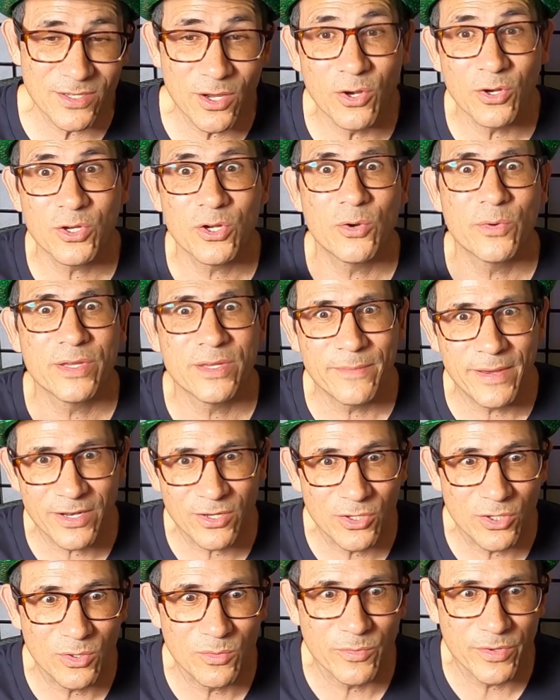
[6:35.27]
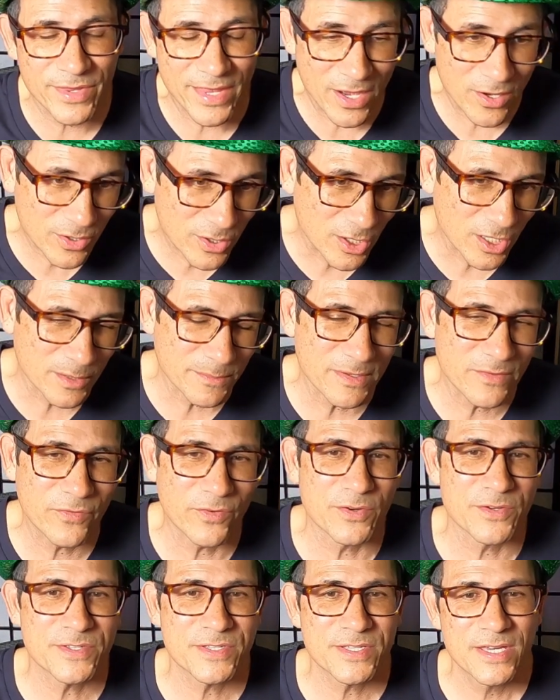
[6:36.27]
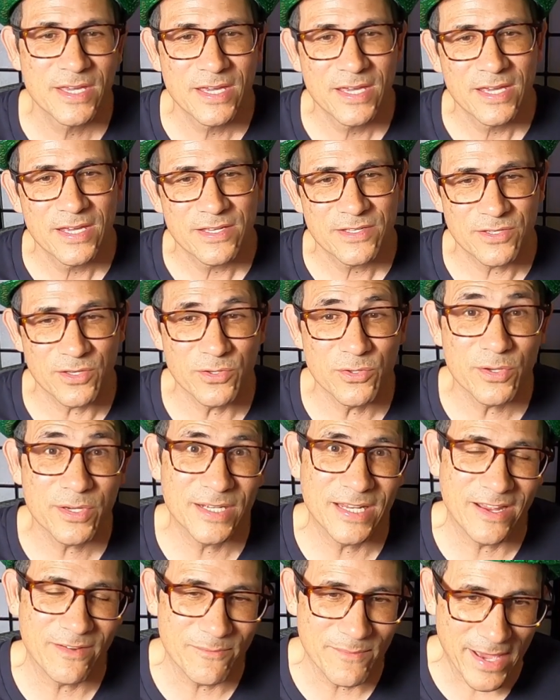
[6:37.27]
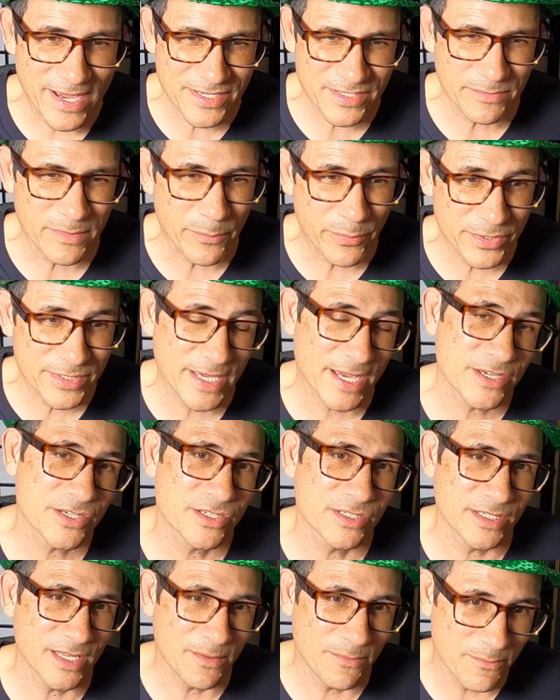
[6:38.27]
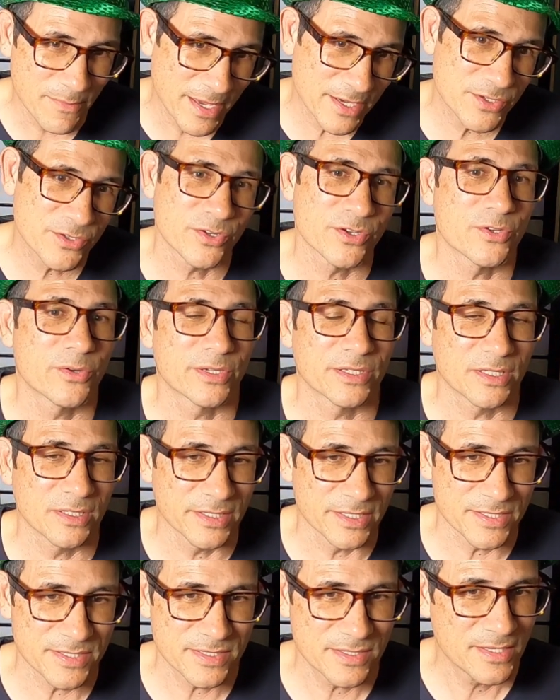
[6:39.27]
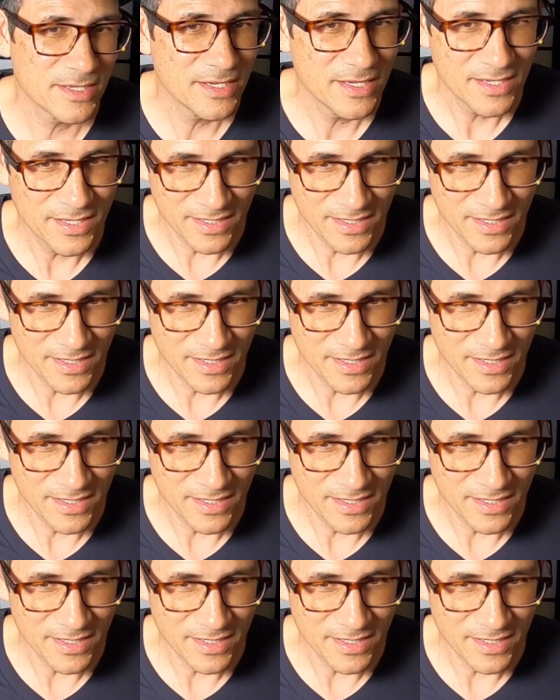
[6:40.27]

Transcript: Don't go in the model home without calling me first so you can have maximum protection and make sure you're on the list.